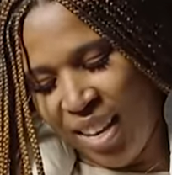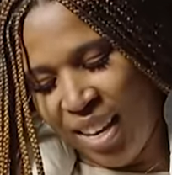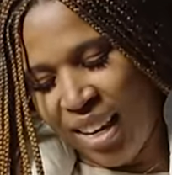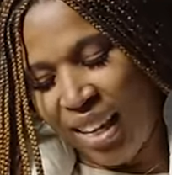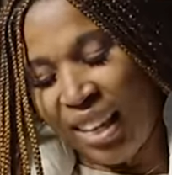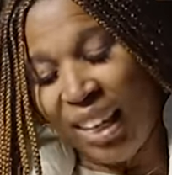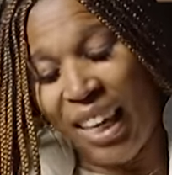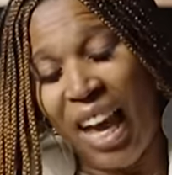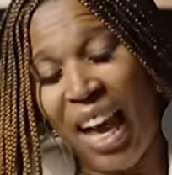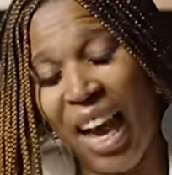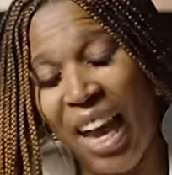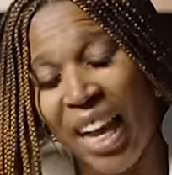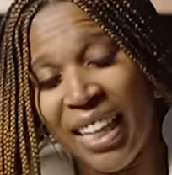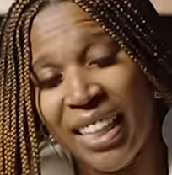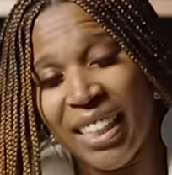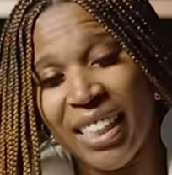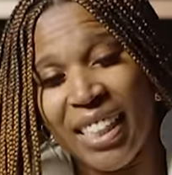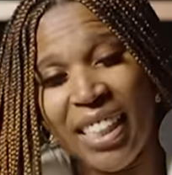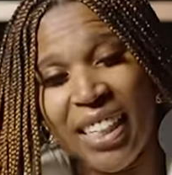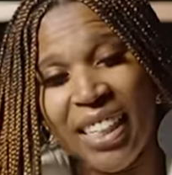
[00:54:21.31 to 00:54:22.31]

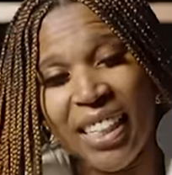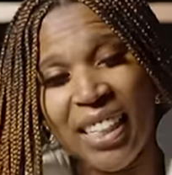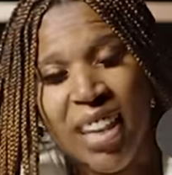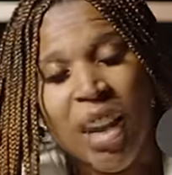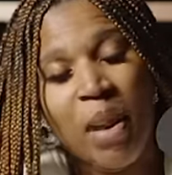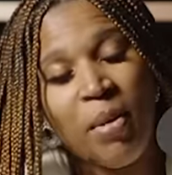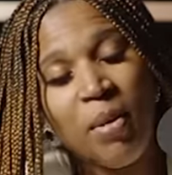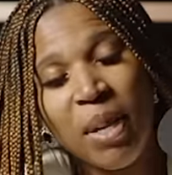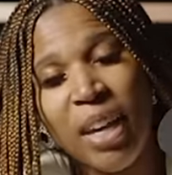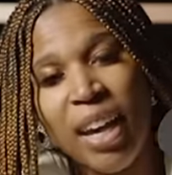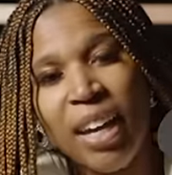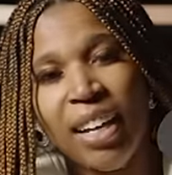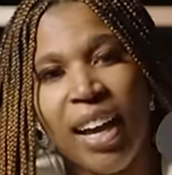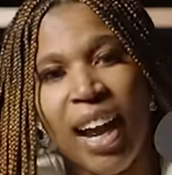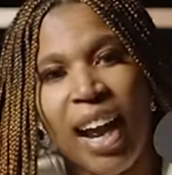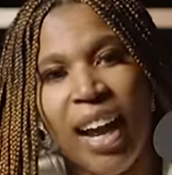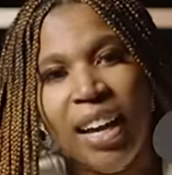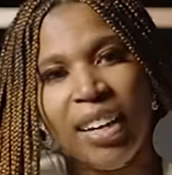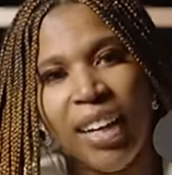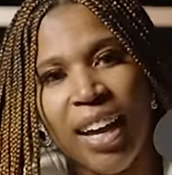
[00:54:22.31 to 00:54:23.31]
lied and I mean I
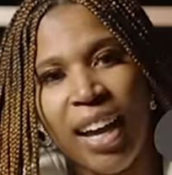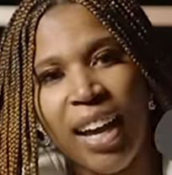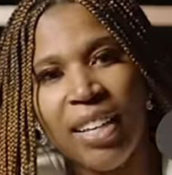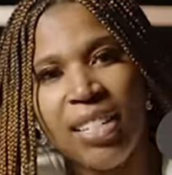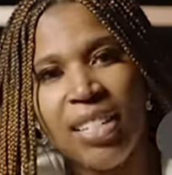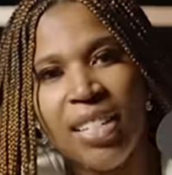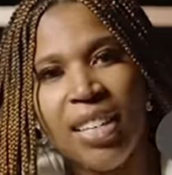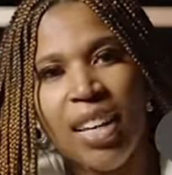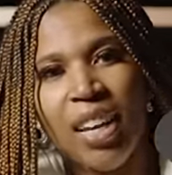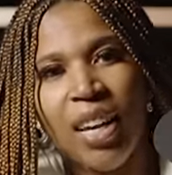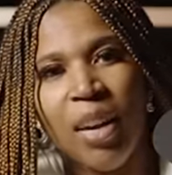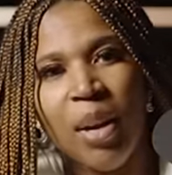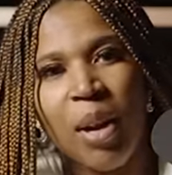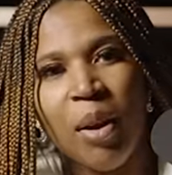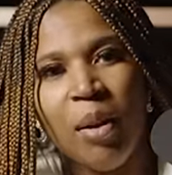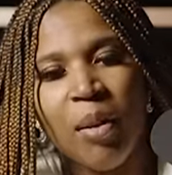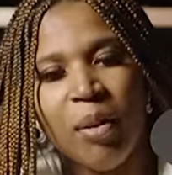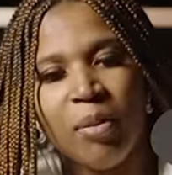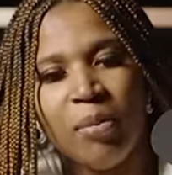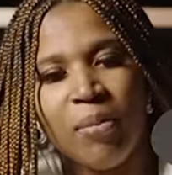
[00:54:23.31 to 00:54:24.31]
I guess uh